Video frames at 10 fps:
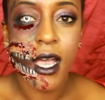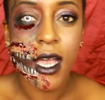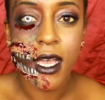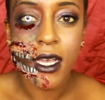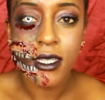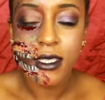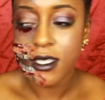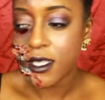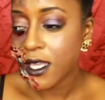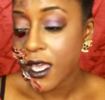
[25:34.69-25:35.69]
And
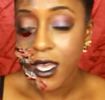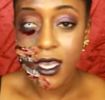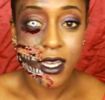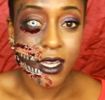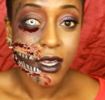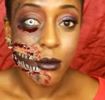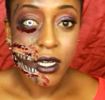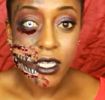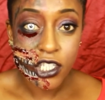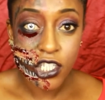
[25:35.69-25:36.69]
yeah,
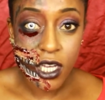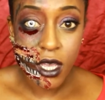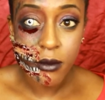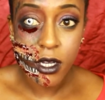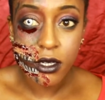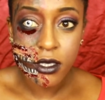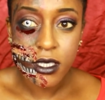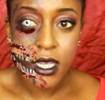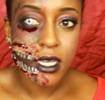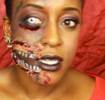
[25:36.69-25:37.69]
please share my
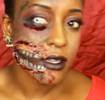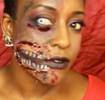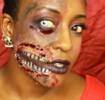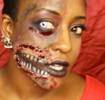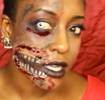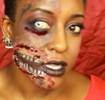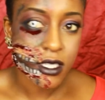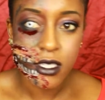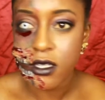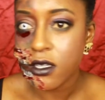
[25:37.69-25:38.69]
content if you like
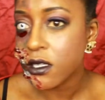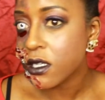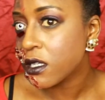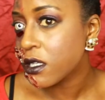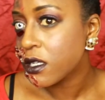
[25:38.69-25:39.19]
this look.